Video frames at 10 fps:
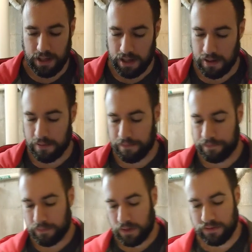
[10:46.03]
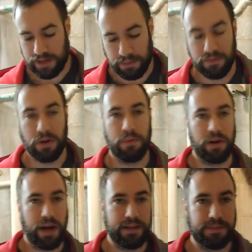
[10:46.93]
For example, if you're doing
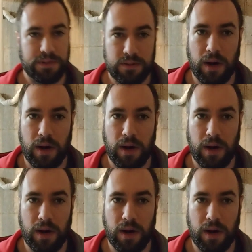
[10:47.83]
Bulgarian split